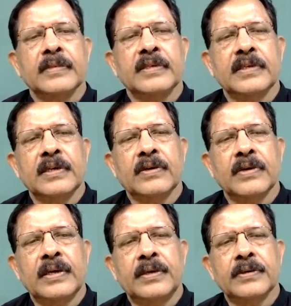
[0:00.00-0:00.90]
is
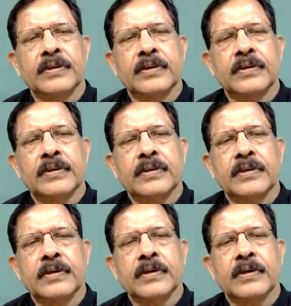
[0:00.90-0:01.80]
equal to
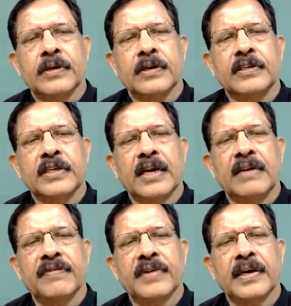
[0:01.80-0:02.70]
cos
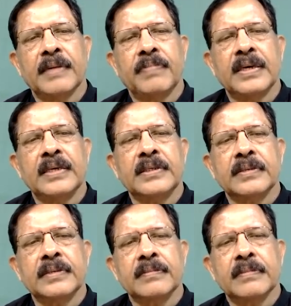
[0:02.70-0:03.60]
alpha
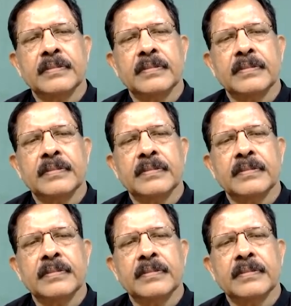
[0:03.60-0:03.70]
plus